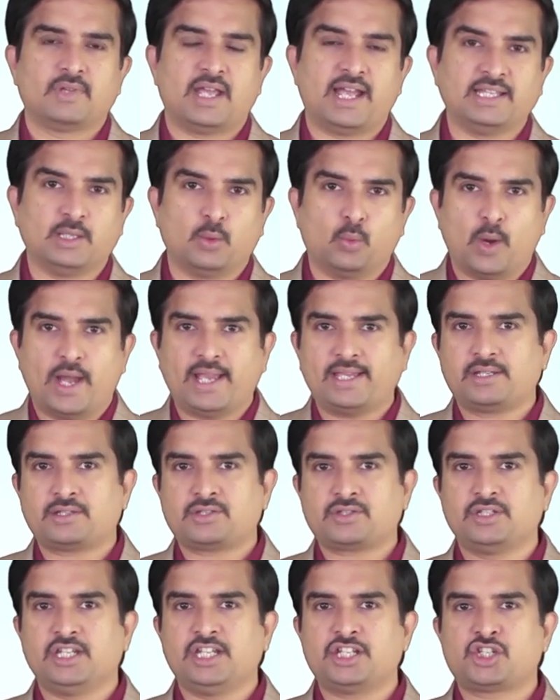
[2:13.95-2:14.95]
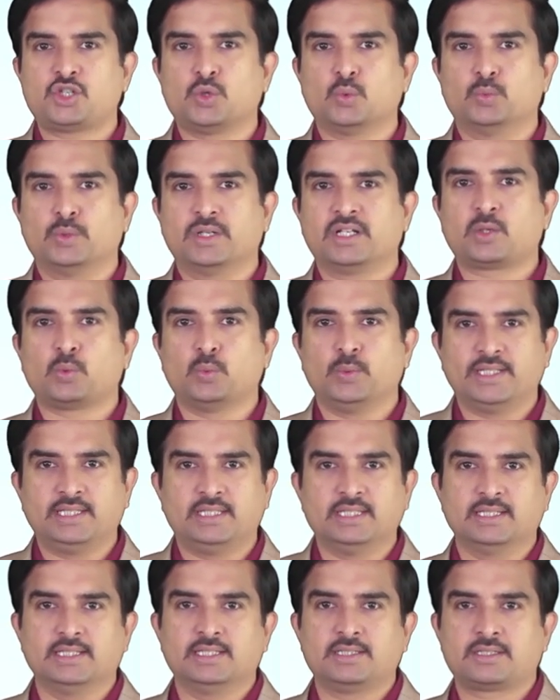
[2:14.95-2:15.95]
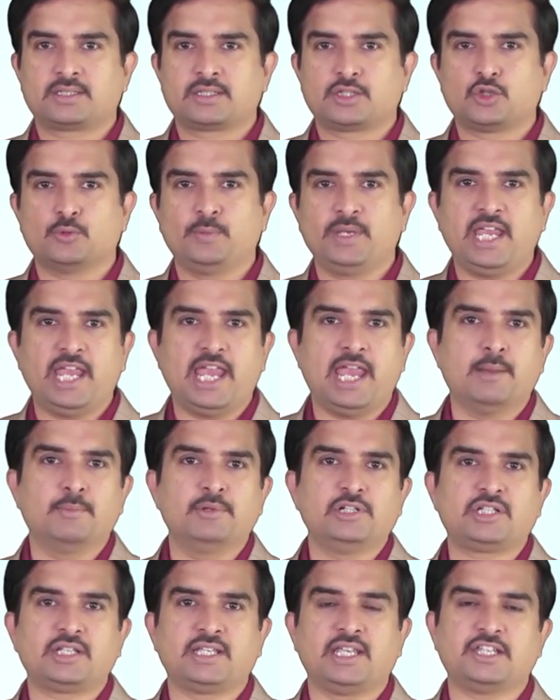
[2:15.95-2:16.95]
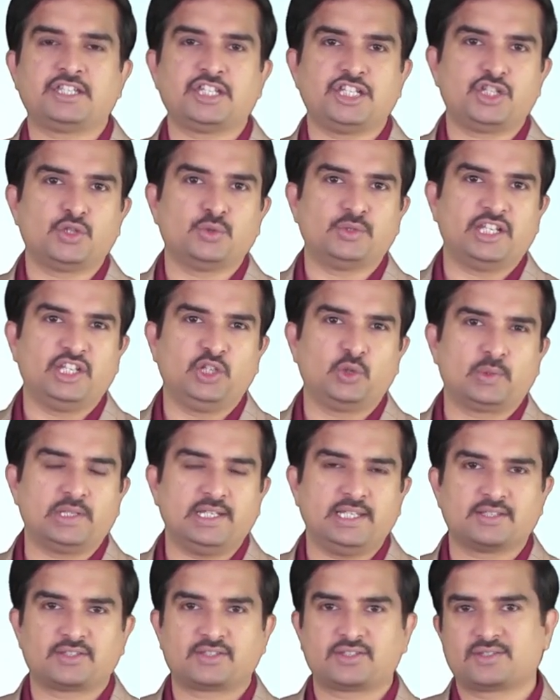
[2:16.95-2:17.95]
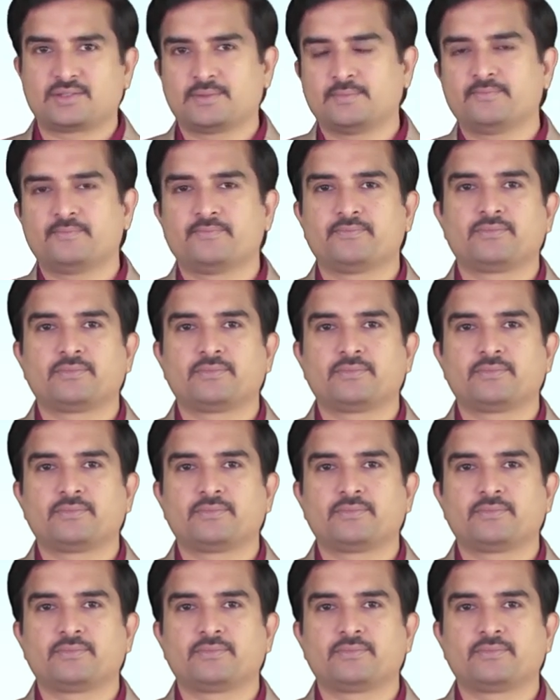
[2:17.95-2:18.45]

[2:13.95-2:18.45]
and the virus needs to work with this to be able to get into the nucleus.